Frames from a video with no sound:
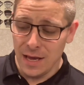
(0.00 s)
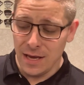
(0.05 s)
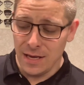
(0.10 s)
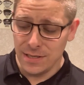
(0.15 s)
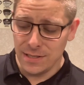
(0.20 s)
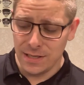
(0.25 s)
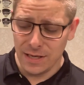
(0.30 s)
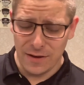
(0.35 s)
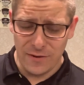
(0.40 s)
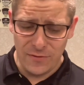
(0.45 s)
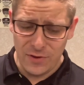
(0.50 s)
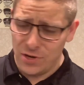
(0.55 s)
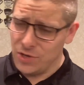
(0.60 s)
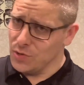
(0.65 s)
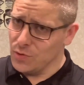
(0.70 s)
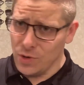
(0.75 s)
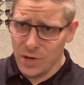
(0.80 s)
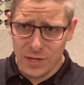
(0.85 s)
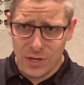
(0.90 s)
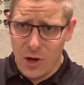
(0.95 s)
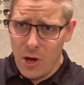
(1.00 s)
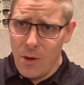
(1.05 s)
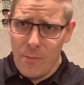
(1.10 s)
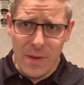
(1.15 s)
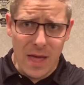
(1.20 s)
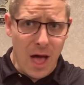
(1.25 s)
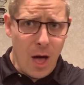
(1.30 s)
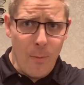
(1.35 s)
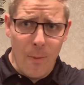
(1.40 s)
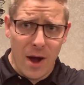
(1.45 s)
He's like, if you just would have told
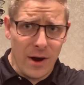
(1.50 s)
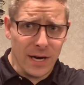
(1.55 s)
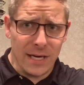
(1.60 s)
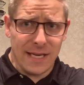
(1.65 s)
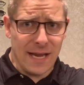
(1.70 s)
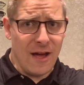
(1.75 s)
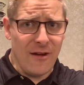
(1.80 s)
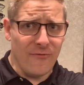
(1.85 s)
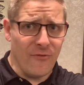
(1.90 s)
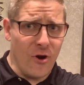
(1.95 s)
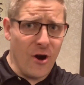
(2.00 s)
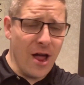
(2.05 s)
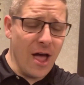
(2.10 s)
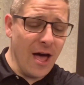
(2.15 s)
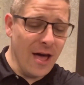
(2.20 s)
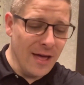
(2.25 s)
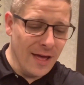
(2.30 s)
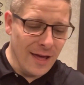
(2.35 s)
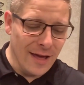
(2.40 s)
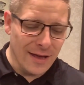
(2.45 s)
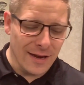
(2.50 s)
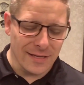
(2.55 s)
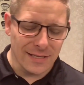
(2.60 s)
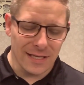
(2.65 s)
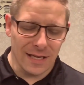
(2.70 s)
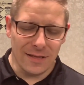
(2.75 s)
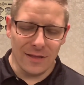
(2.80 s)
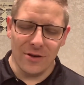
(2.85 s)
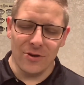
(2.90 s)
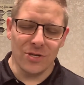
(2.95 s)
me, I'll mark it down for you. I was
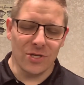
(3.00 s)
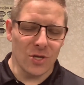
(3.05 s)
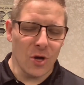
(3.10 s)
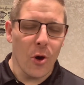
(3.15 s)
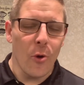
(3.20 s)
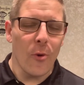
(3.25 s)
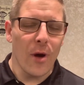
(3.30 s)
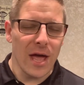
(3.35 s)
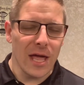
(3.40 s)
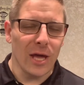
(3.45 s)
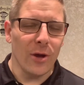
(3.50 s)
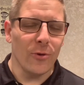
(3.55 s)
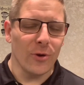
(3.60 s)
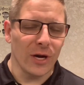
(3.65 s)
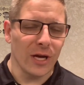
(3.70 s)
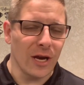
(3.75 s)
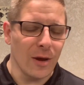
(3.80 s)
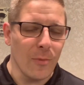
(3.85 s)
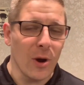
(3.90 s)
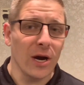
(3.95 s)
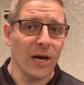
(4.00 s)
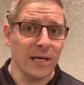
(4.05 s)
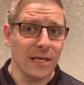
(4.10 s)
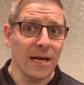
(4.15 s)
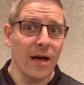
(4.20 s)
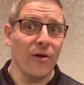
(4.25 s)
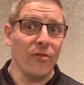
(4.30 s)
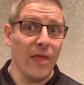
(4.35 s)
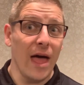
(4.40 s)
like, there's no way you were going to mark it down